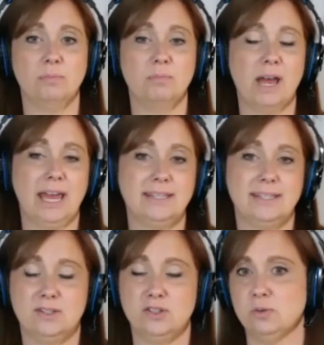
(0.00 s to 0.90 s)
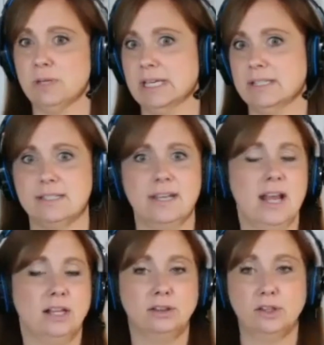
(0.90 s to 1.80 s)
my student
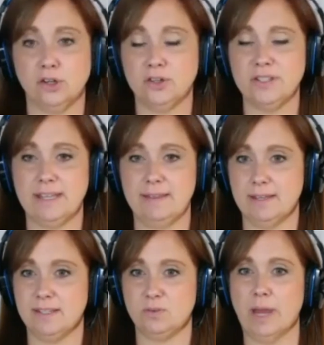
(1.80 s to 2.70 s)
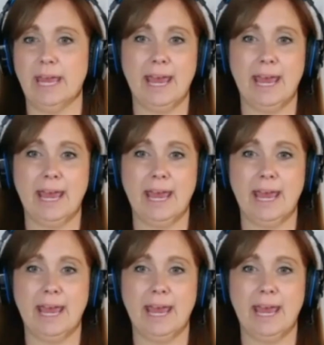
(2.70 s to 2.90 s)
learns in this way.